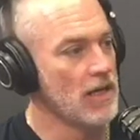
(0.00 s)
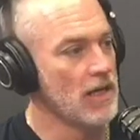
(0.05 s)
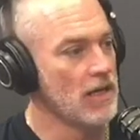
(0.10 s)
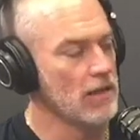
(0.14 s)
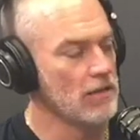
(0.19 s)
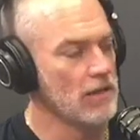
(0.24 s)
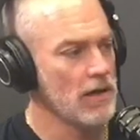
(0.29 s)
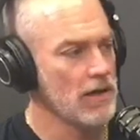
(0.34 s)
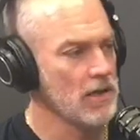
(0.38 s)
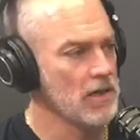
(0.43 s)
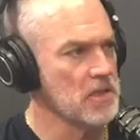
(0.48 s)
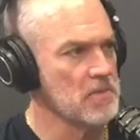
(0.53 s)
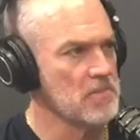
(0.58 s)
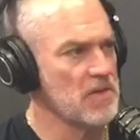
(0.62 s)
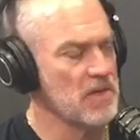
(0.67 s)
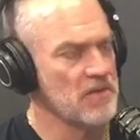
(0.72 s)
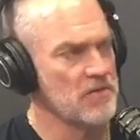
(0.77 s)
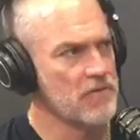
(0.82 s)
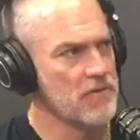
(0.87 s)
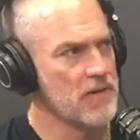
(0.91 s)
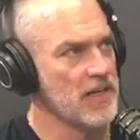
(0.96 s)
a lot of them
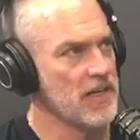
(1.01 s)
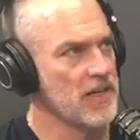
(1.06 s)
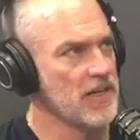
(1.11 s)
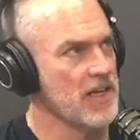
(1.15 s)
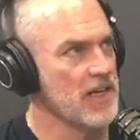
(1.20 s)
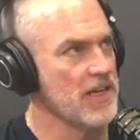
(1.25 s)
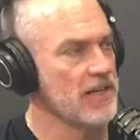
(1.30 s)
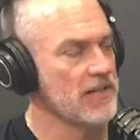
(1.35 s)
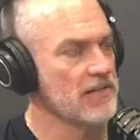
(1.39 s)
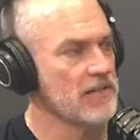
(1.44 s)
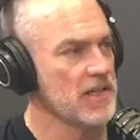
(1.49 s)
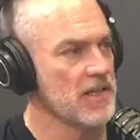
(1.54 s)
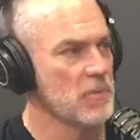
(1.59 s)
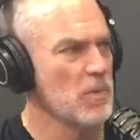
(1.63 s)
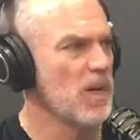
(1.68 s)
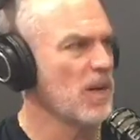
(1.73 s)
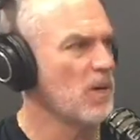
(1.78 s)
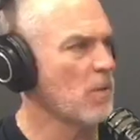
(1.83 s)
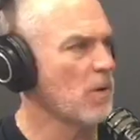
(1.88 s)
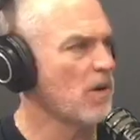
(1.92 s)
on Friday night, it's like, well,